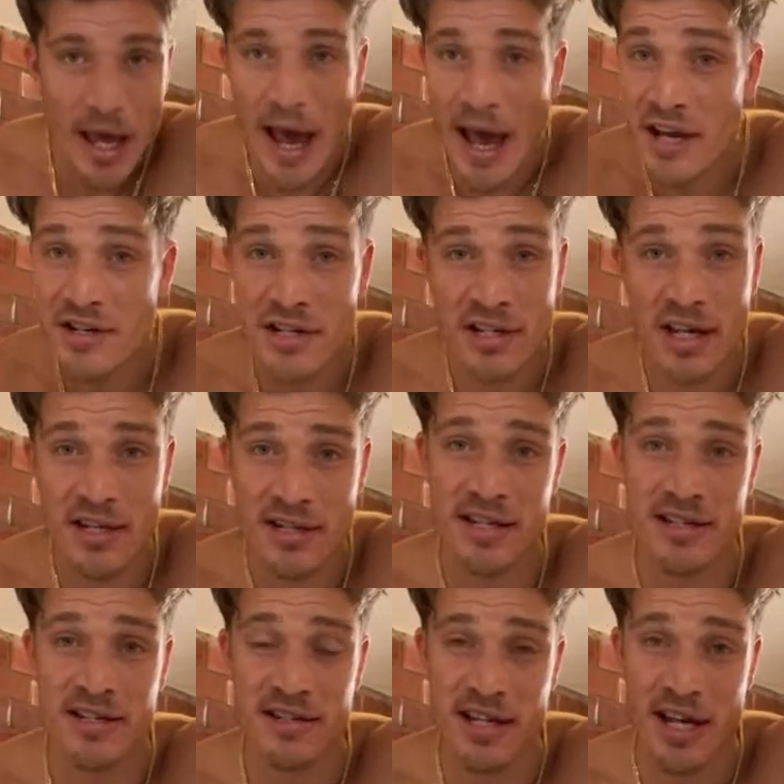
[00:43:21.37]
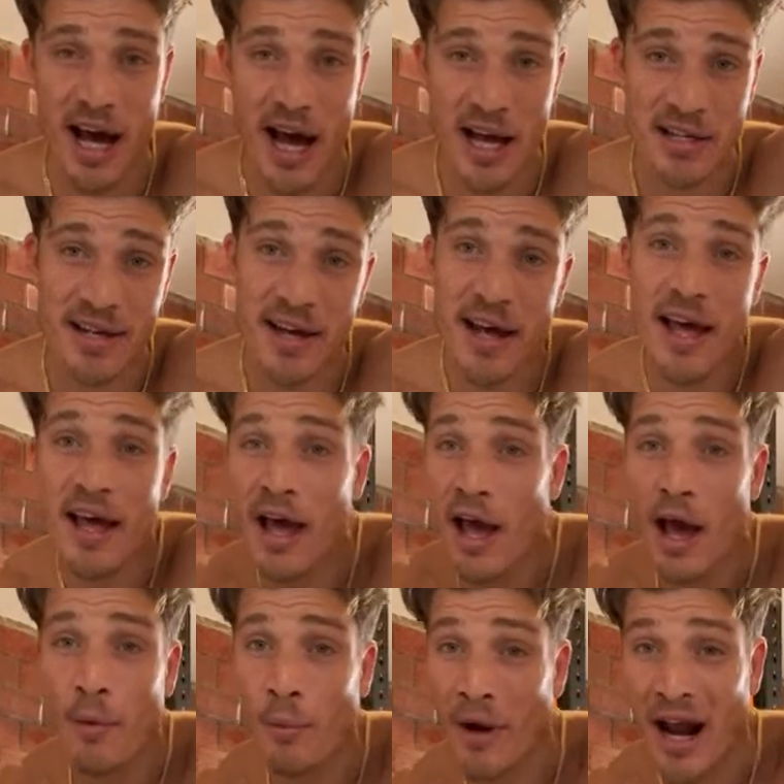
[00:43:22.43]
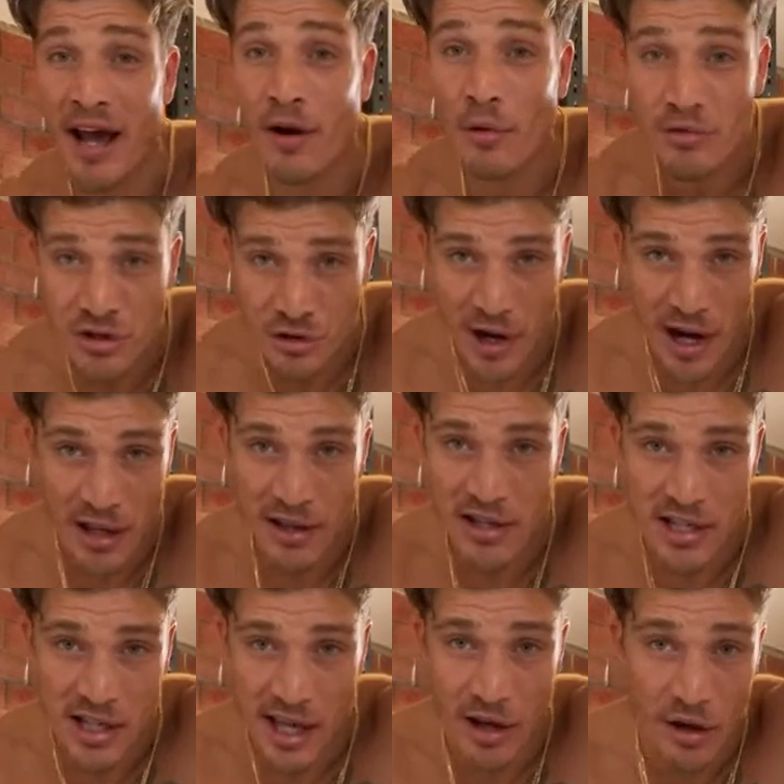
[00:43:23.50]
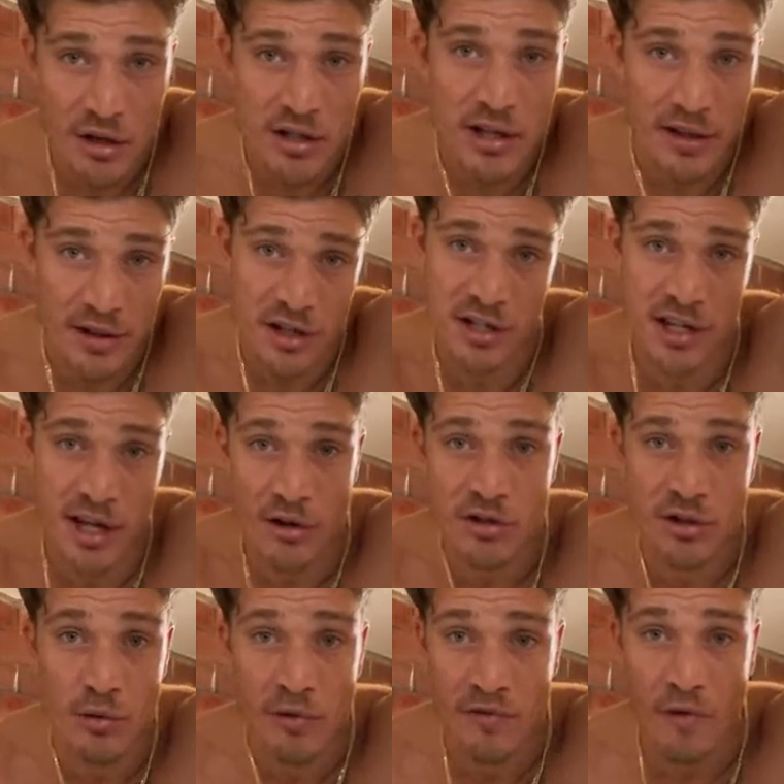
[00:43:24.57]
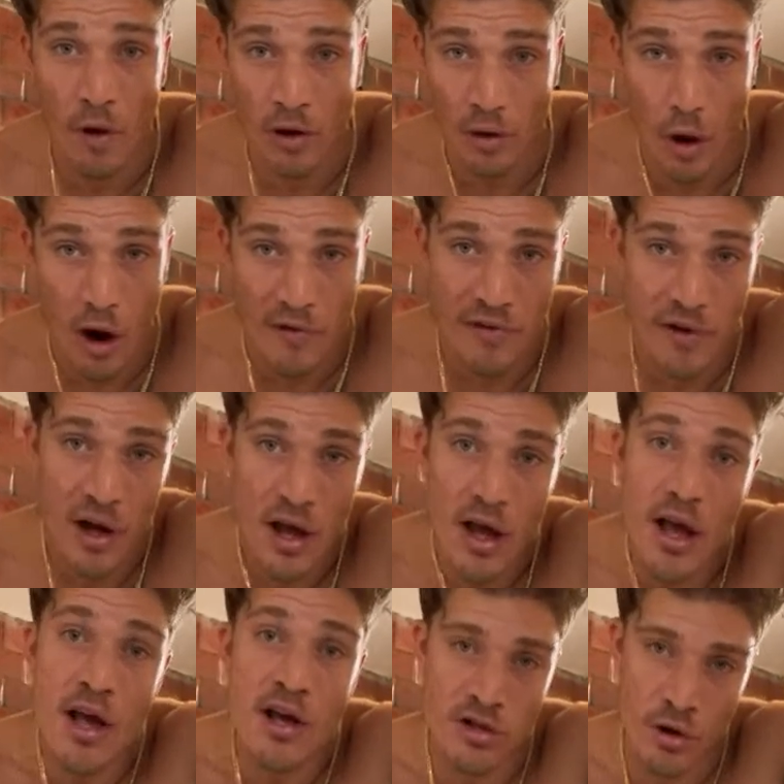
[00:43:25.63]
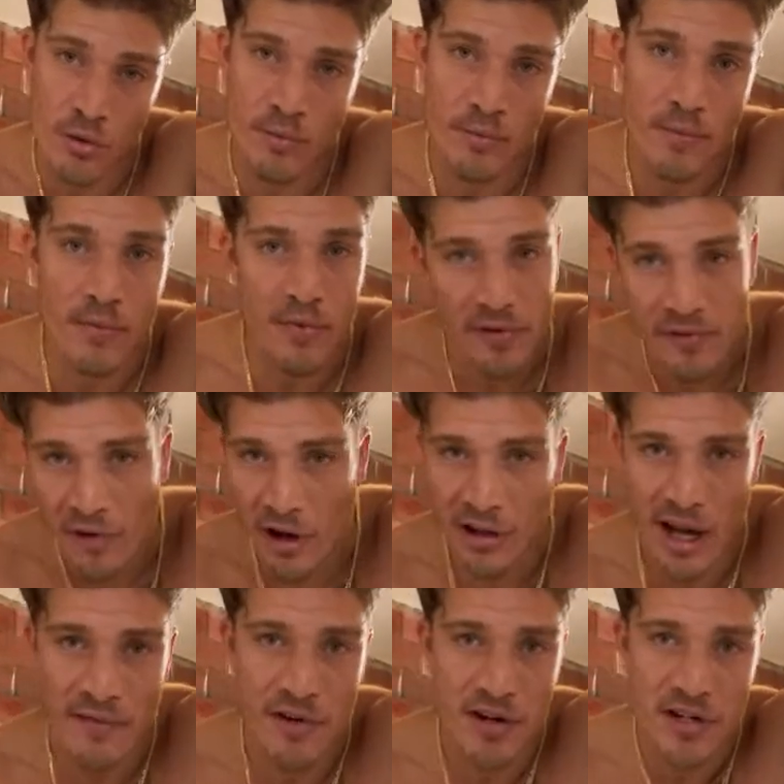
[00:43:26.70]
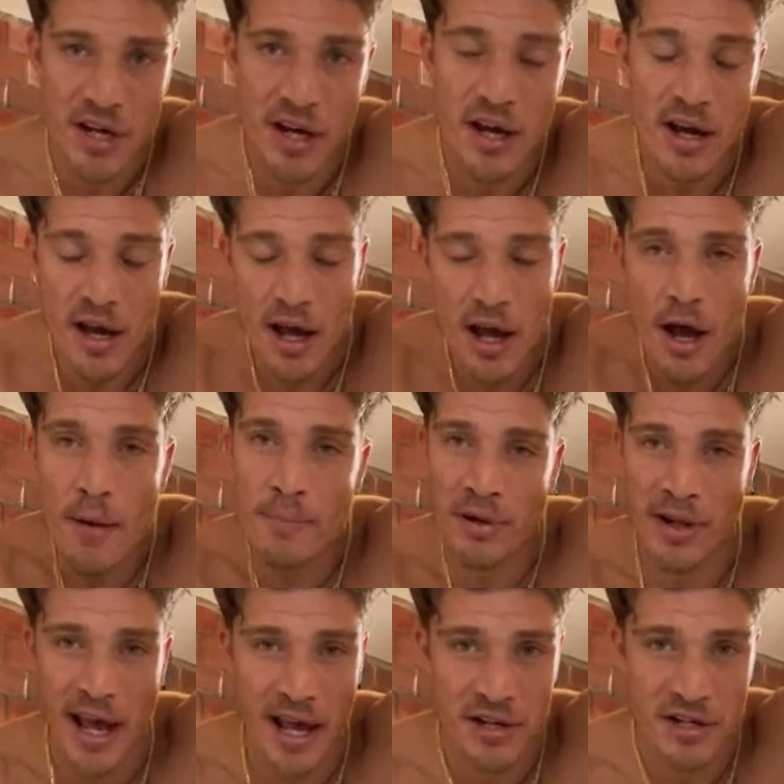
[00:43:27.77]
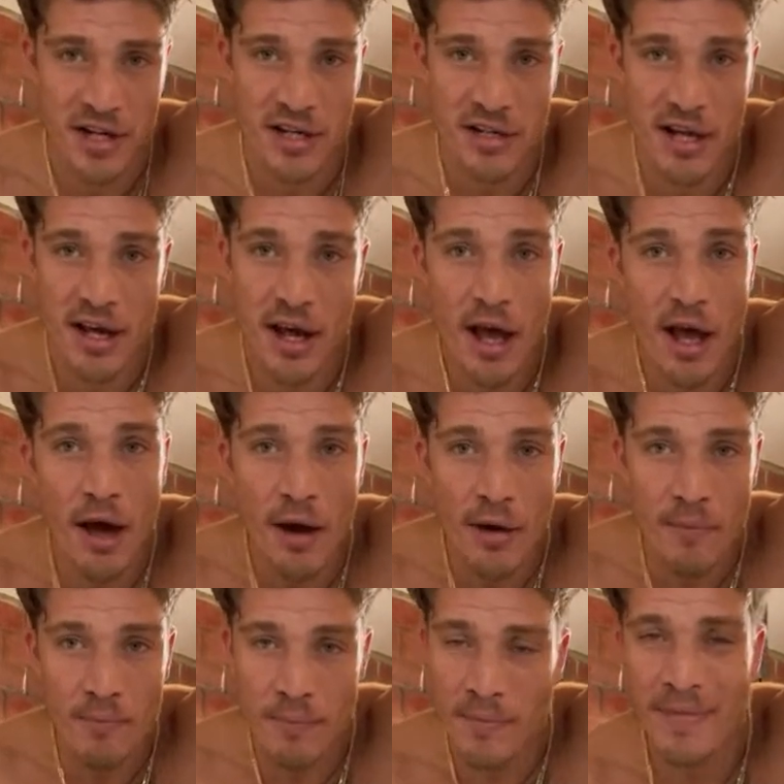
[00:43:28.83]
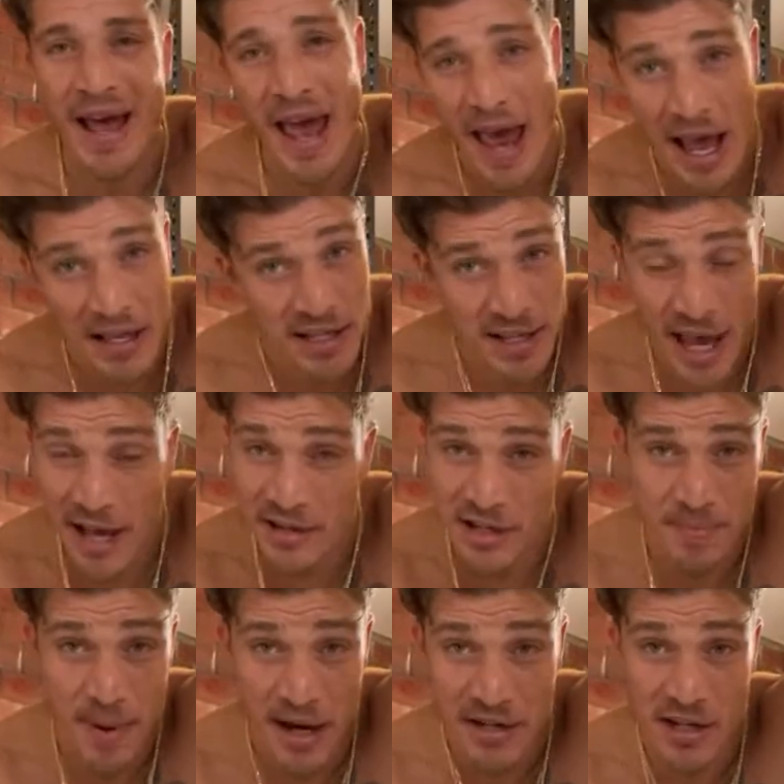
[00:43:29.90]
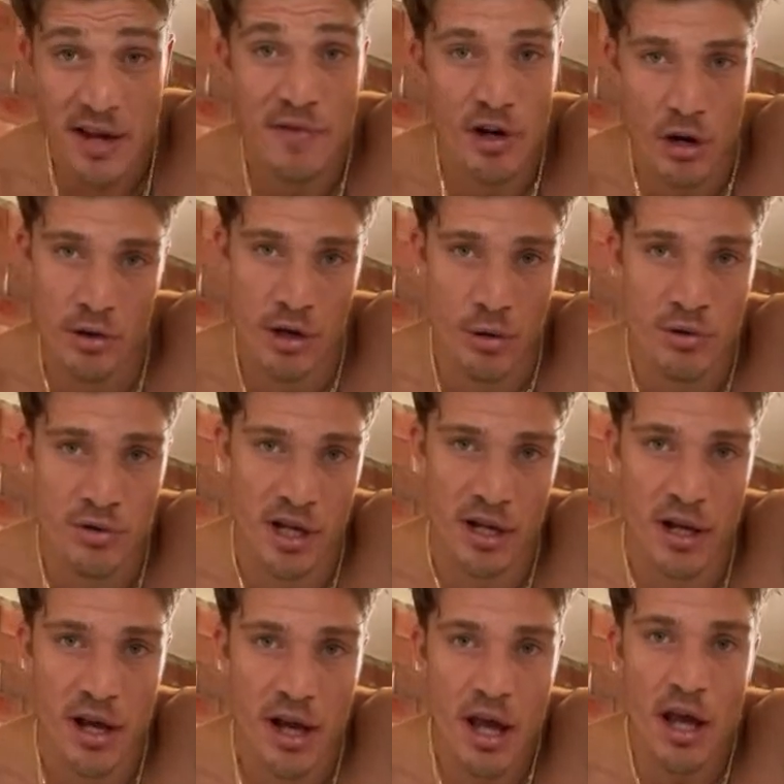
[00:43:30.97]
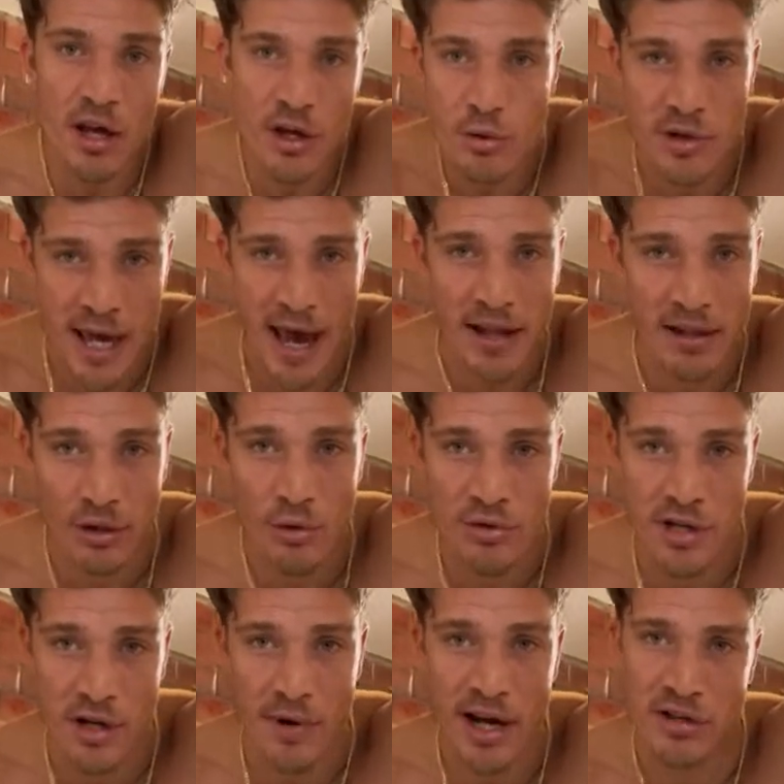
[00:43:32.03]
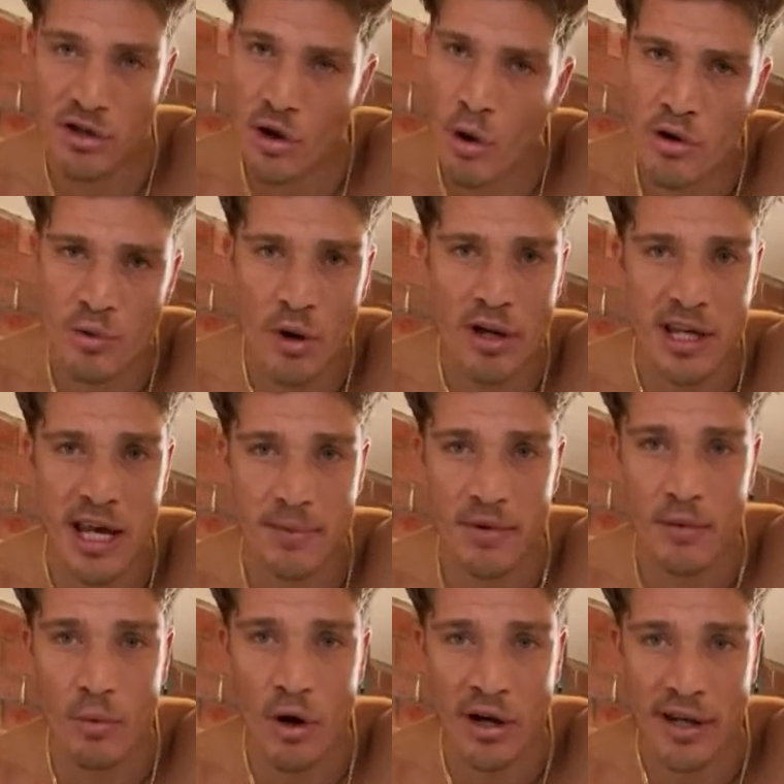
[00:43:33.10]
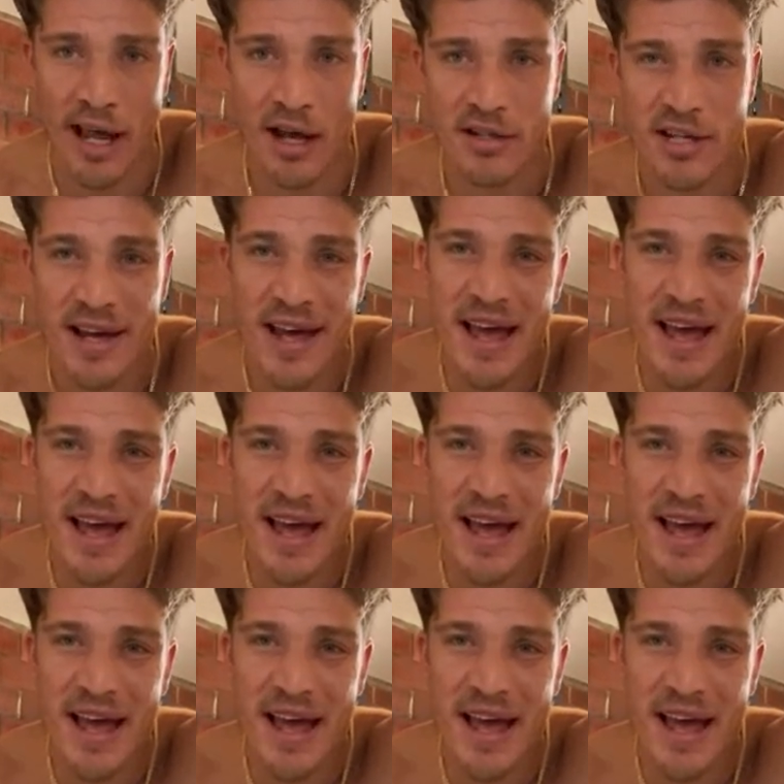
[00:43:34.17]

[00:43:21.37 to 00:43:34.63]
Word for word: it's just consistency, guys. When I don't train the skills, the skills do fall off. So front levers, planches, handstands, especially if you don't use it, you can lose it, right? So you always want to keep the workouts